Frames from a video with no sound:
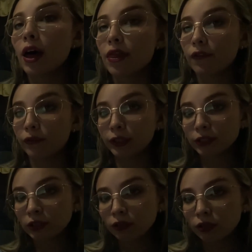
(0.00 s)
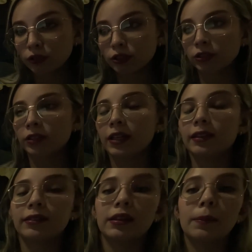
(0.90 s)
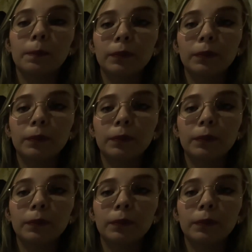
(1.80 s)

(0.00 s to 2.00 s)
The first conclusion is that the